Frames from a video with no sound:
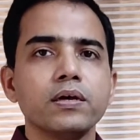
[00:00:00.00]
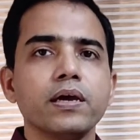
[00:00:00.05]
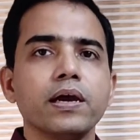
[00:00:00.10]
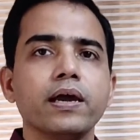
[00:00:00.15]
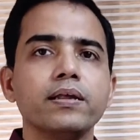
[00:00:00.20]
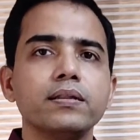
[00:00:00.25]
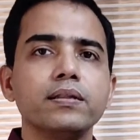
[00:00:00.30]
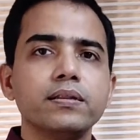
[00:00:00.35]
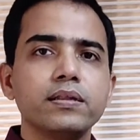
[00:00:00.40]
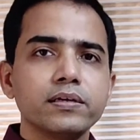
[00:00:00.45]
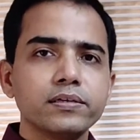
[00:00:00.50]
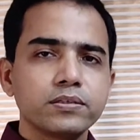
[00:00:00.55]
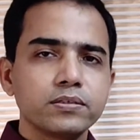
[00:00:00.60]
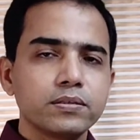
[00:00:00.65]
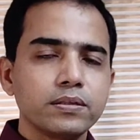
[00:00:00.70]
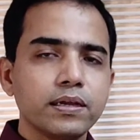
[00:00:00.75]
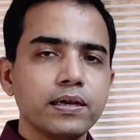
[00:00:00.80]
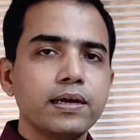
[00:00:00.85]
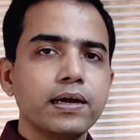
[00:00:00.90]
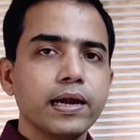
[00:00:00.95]
And this,
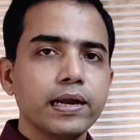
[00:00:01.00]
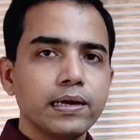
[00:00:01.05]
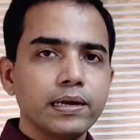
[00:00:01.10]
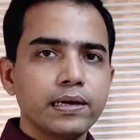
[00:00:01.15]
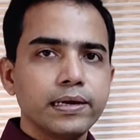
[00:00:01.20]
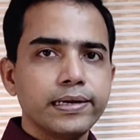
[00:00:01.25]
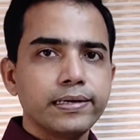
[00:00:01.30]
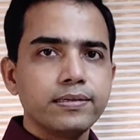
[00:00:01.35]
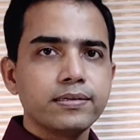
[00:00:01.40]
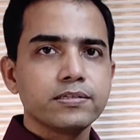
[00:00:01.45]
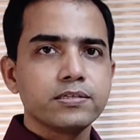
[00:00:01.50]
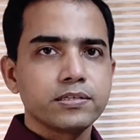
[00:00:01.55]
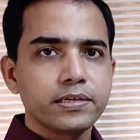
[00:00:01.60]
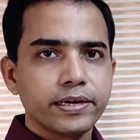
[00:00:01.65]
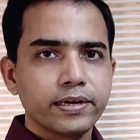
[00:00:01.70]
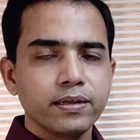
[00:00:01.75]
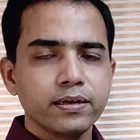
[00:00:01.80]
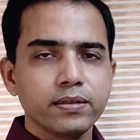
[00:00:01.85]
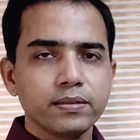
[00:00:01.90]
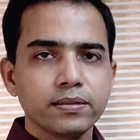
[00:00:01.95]
the guideline
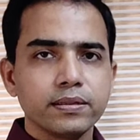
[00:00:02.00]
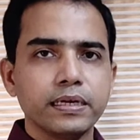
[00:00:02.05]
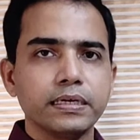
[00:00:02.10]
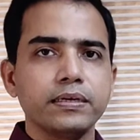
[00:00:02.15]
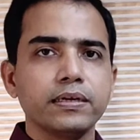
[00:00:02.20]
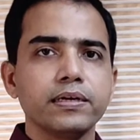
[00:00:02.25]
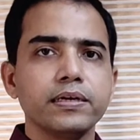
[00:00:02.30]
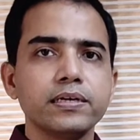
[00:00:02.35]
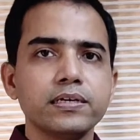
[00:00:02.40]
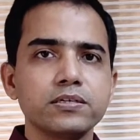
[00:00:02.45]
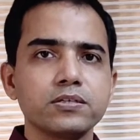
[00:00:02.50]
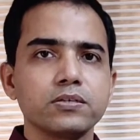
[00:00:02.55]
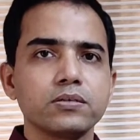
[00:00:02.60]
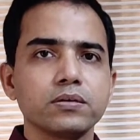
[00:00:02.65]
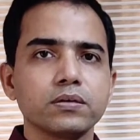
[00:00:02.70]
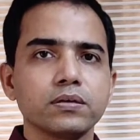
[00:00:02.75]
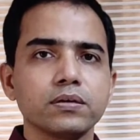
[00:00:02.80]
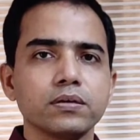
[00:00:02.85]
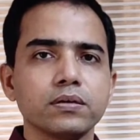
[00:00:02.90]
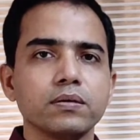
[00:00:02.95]
said, that
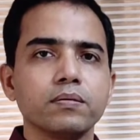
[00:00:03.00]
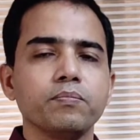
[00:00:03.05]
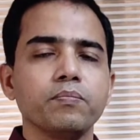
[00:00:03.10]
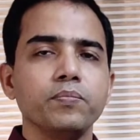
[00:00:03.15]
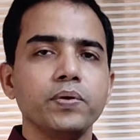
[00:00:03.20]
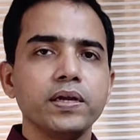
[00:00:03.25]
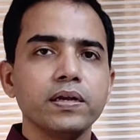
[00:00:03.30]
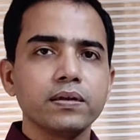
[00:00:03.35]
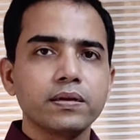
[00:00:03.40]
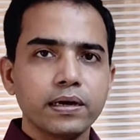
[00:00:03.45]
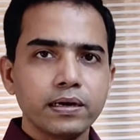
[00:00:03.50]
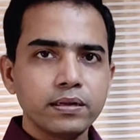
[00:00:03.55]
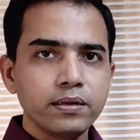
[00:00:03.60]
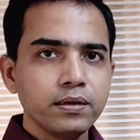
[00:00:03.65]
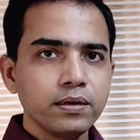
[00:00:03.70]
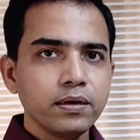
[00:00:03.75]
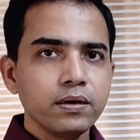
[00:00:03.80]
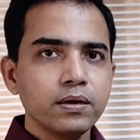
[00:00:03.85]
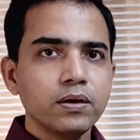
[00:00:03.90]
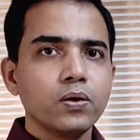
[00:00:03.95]
is being
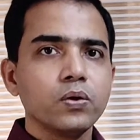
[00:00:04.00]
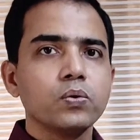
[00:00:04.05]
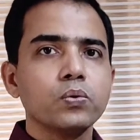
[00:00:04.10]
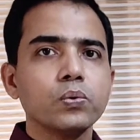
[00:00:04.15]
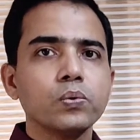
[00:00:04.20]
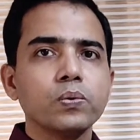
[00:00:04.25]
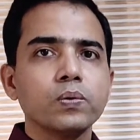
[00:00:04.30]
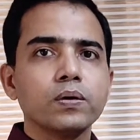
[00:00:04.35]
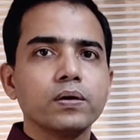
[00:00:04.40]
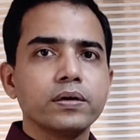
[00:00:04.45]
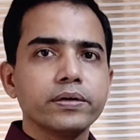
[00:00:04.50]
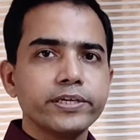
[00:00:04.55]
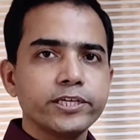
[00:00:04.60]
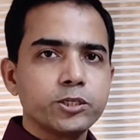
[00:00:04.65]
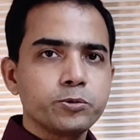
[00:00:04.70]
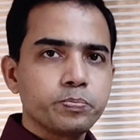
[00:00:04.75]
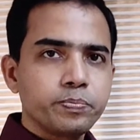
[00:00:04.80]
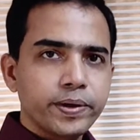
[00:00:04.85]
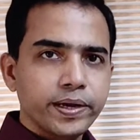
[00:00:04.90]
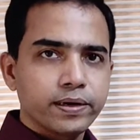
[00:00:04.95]
done to
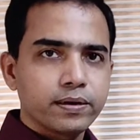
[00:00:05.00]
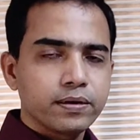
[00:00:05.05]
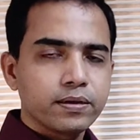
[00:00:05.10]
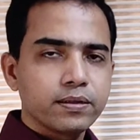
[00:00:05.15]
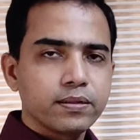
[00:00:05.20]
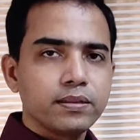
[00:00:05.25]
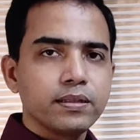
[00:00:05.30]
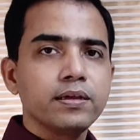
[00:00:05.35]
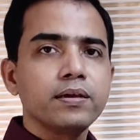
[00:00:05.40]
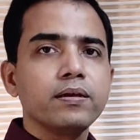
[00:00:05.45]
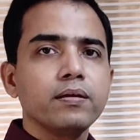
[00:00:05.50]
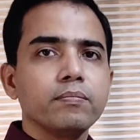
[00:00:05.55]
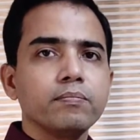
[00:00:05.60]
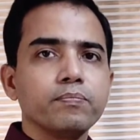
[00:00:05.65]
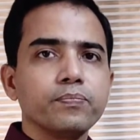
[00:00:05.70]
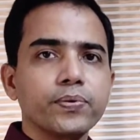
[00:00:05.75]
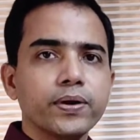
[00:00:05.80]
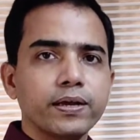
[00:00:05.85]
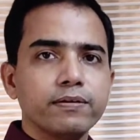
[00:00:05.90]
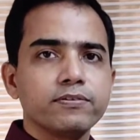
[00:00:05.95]
respect the
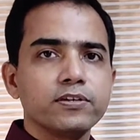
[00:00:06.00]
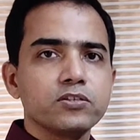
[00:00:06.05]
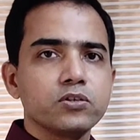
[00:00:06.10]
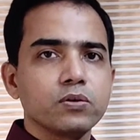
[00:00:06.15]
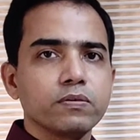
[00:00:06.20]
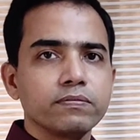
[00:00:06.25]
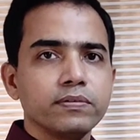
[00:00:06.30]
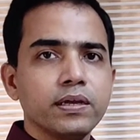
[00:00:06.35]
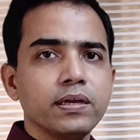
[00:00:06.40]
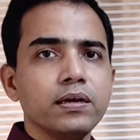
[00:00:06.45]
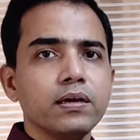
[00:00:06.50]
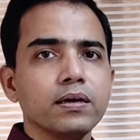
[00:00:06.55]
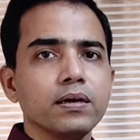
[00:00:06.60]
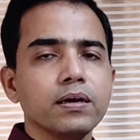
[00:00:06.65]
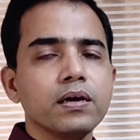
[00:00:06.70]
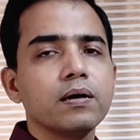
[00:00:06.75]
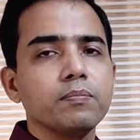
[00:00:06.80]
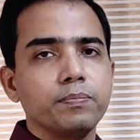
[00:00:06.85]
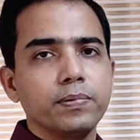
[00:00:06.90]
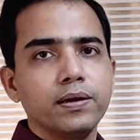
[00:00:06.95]
privacy of the
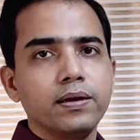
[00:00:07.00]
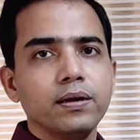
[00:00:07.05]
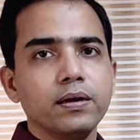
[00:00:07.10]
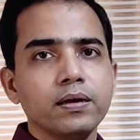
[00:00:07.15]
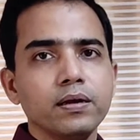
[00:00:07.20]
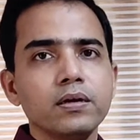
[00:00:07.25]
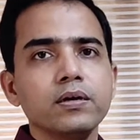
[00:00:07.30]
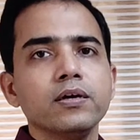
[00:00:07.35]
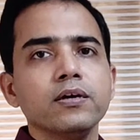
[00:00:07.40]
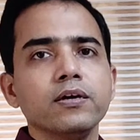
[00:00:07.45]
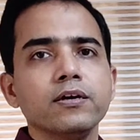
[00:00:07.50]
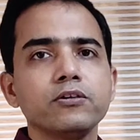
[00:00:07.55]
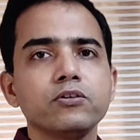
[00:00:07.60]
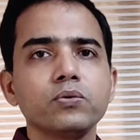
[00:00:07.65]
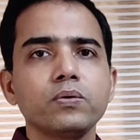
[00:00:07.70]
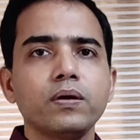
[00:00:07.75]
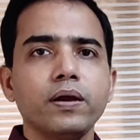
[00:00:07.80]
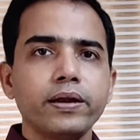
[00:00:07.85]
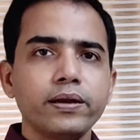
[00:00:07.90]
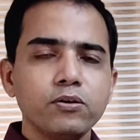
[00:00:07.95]
couple.
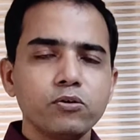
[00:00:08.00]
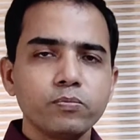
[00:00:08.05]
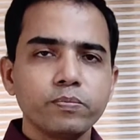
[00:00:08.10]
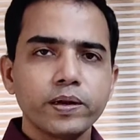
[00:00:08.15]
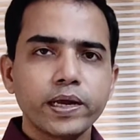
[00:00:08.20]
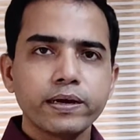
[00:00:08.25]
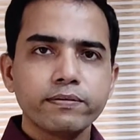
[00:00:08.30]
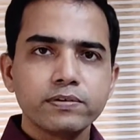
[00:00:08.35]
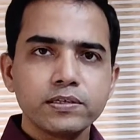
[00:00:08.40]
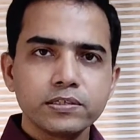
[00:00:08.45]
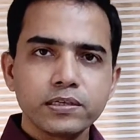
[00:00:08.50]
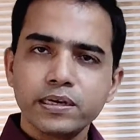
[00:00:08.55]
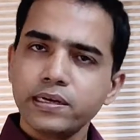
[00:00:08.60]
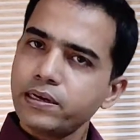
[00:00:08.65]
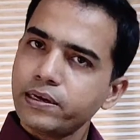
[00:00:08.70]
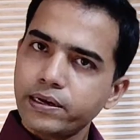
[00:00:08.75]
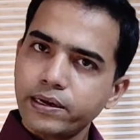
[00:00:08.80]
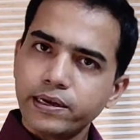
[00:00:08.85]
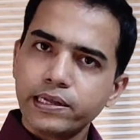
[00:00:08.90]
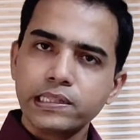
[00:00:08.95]
So right to
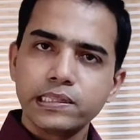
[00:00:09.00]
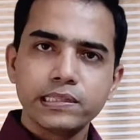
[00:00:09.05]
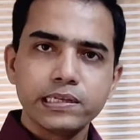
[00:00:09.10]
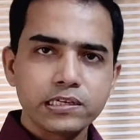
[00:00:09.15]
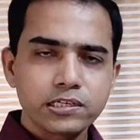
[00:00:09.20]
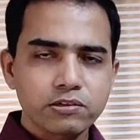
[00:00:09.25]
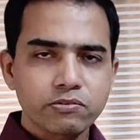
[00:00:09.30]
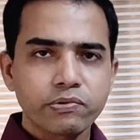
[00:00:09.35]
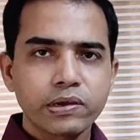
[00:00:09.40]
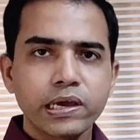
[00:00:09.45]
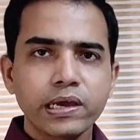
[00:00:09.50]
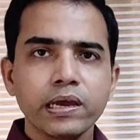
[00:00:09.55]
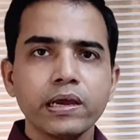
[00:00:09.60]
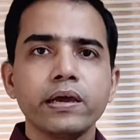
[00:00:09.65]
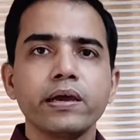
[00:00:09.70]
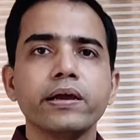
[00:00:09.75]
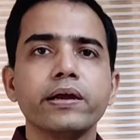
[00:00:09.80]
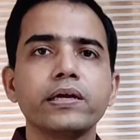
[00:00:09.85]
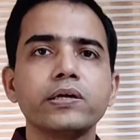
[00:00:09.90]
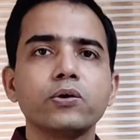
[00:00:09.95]
privacy, in this way,
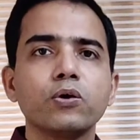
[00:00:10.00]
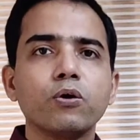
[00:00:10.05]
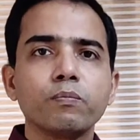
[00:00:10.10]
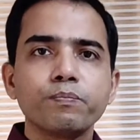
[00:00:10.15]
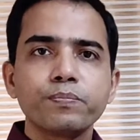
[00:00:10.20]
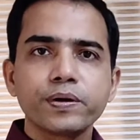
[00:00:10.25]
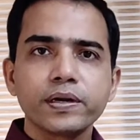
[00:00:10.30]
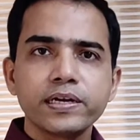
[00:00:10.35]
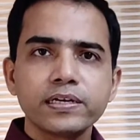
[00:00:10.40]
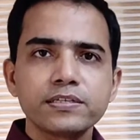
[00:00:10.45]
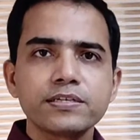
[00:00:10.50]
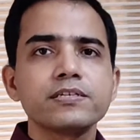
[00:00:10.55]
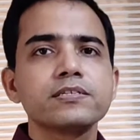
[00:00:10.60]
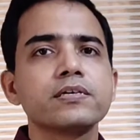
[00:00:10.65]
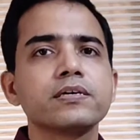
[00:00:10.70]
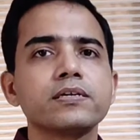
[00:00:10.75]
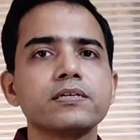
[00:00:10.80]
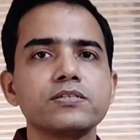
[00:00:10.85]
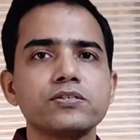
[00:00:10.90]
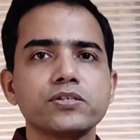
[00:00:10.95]
it operates as
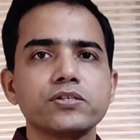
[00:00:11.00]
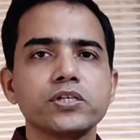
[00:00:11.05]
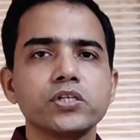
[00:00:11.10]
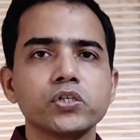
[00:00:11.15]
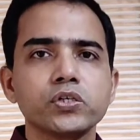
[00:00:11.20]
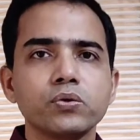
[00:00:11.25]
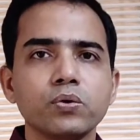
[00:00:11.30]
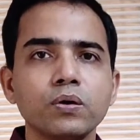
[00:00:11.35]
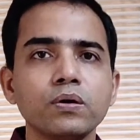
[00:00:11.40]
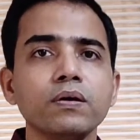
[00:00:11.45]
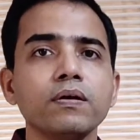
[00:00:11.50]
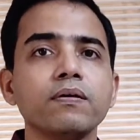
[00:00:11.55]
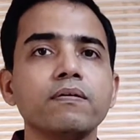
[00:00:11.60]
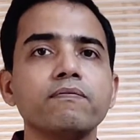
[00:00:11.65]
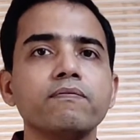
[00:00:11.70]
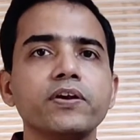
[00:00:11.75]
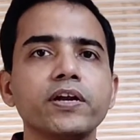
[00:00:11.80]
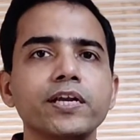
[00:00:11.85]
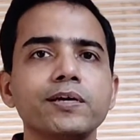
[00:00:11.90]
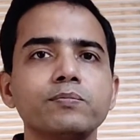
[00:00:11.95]
a restriction on
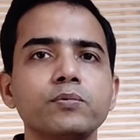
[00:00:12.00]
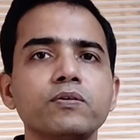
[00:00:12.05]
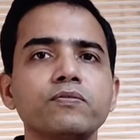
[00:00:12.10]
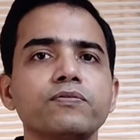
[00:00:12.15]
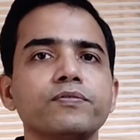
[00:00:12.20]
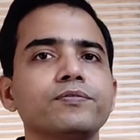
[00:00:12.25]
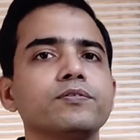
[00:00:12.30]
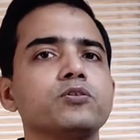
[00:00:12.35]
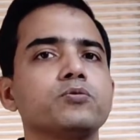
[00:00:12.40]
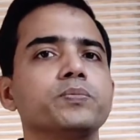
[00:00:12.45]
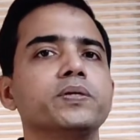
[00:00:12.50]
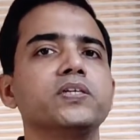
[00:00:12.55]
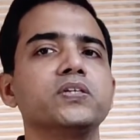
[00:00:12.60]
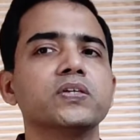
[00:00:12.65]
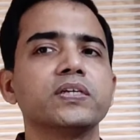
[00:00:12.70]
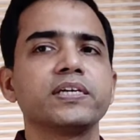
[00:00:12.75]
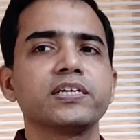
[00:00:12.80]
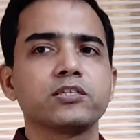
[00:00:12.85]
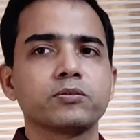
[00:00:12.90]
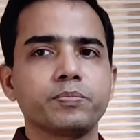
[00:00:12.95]
freedom of speech
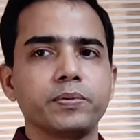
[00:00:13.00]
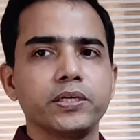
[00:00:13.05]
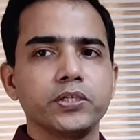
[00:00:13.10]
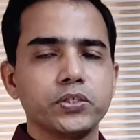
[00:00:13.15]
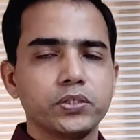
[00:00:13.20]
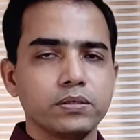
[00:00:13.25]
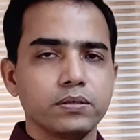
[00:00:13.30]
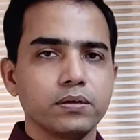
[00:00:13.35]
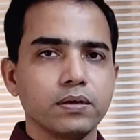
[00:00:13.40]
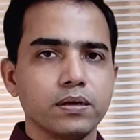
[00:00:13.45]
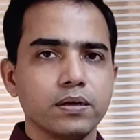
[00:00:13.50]
and expression.